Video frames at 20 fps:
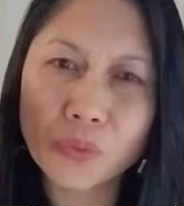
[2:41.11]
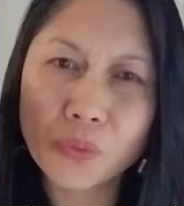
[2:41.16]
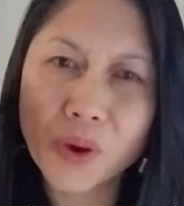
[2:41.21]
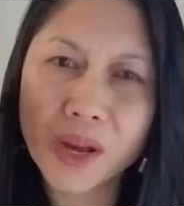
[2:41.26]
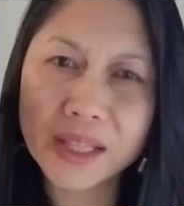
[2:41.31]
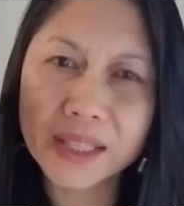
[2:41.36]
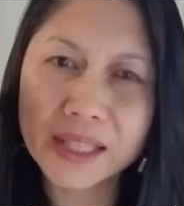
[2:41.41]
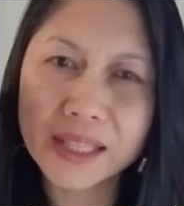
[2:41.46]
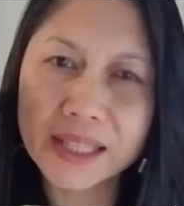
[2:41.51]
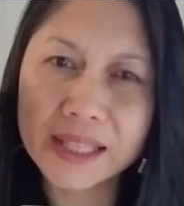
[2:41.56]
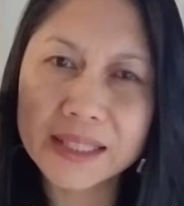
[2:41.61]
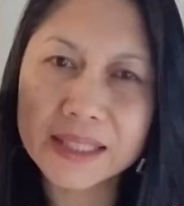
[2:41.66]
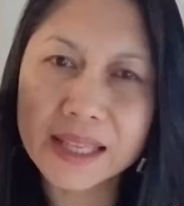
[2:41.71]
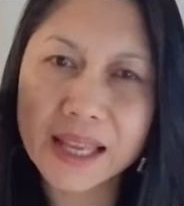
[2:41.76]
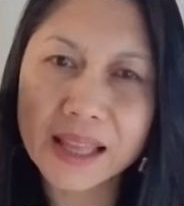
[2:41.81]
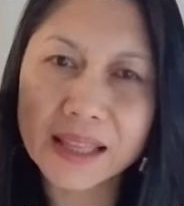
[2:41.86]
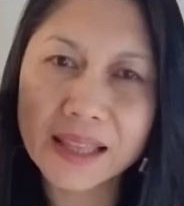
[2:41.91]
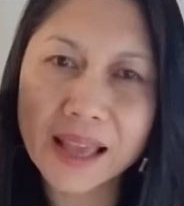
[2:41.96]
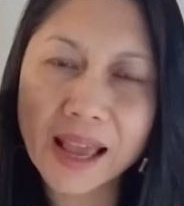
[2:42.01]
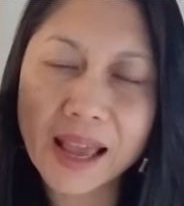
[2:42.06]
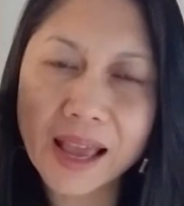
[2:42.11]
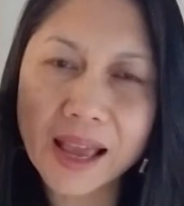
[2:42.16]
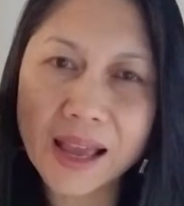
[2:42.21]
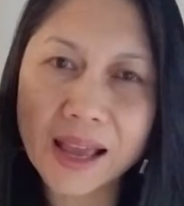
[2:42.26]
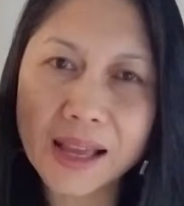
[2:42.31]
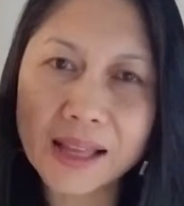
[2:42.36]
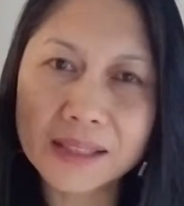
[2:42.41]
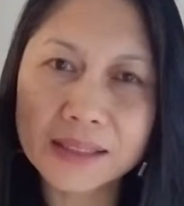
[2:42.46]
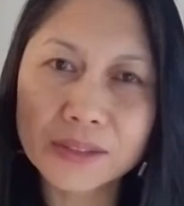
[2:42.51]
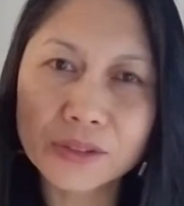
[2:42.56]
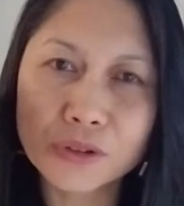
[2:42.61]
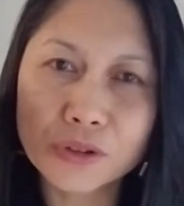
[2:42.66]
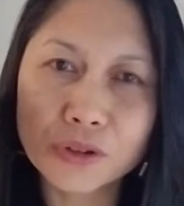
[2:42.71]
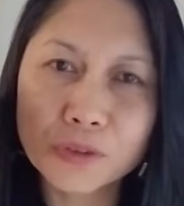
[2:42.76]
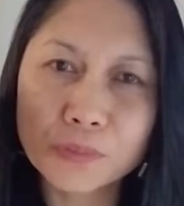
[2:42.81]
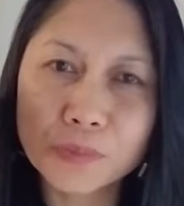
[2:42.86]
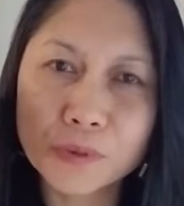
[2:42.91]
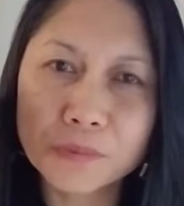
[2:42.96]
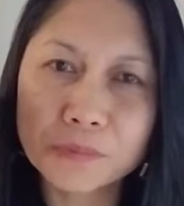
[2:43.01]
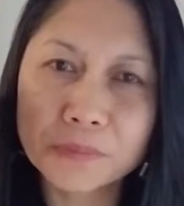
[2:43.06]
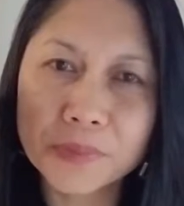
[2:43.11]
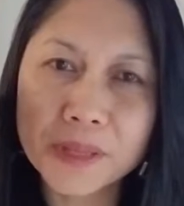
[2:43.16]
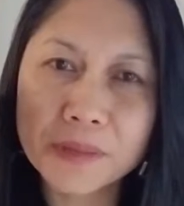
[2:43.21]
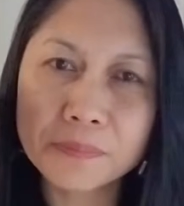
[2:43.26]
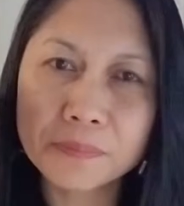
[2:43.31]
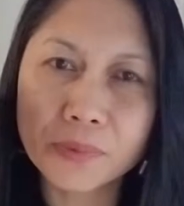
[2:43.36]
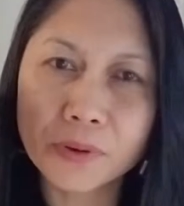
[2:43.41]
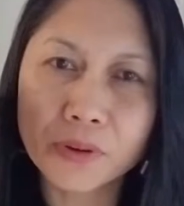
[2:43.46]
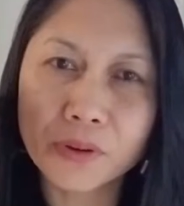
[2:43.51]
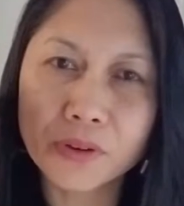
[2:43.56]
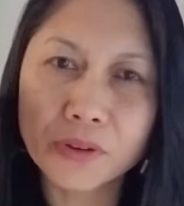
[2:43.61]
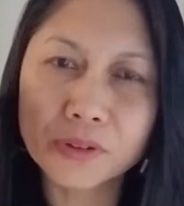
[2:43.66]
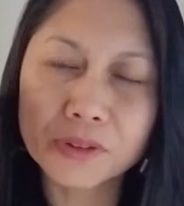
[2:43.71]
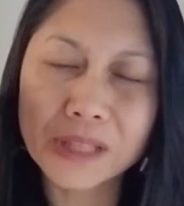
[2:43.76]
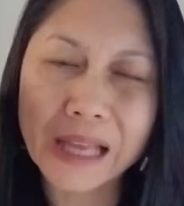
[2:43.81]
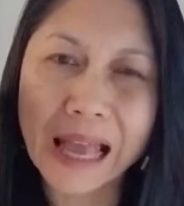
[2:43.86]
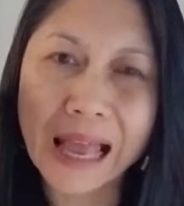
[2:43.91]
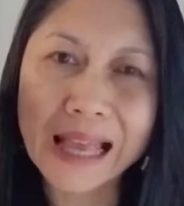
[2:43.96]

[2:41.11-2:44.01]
what is that group of people